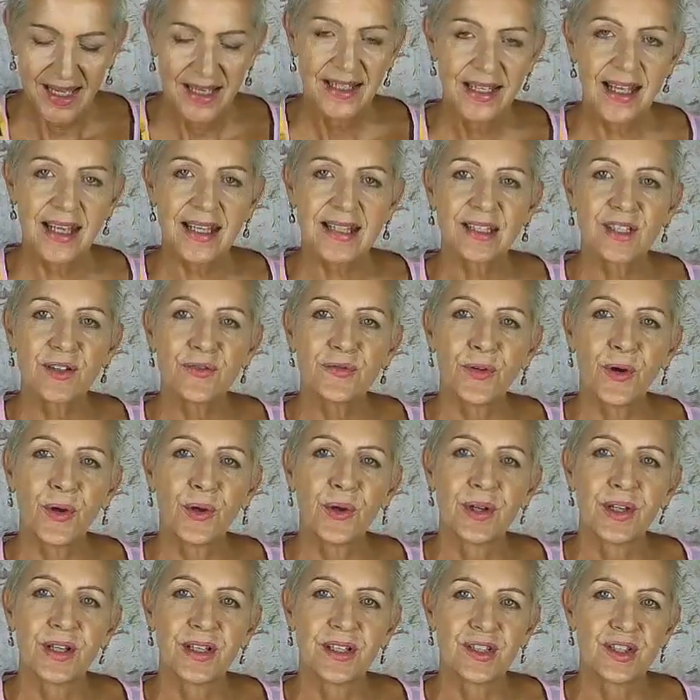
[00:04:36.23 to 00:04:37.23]
Next to
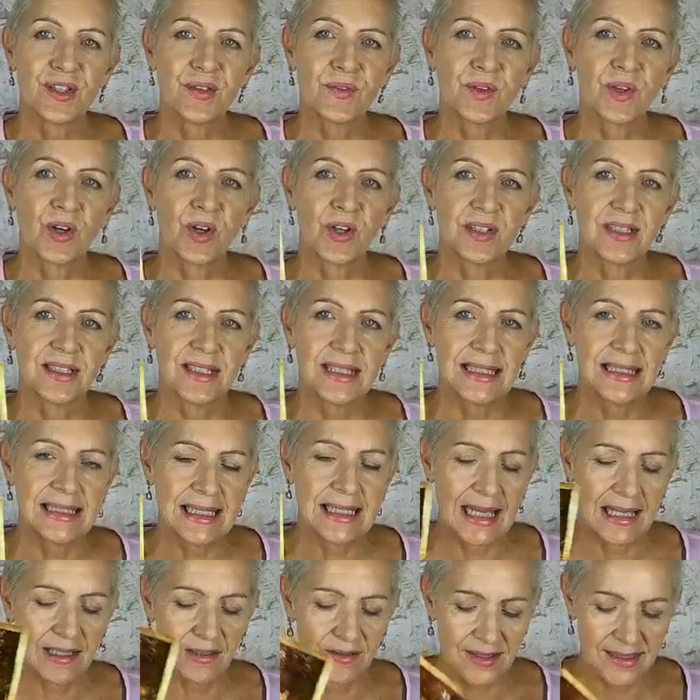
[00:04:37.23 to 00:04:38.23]
focus, you've got
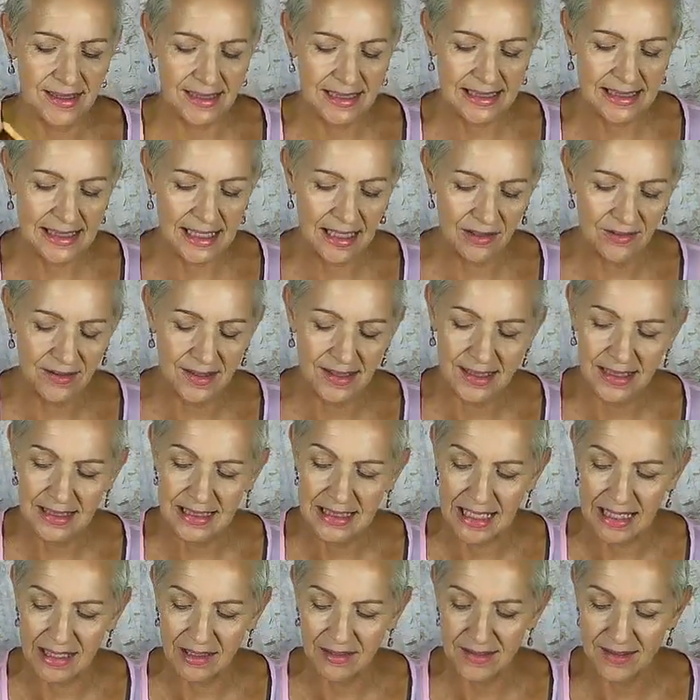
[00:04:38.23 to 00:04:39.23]
details, details,
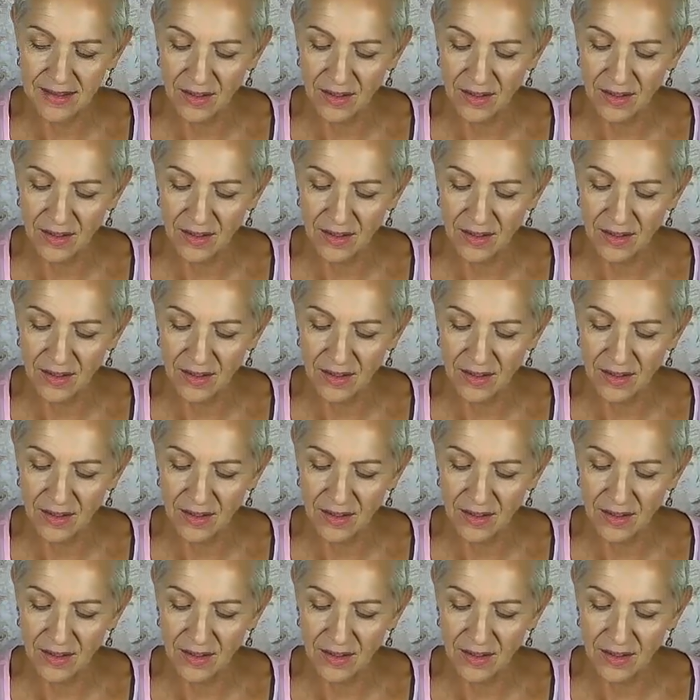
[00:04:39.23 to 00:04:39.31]
details.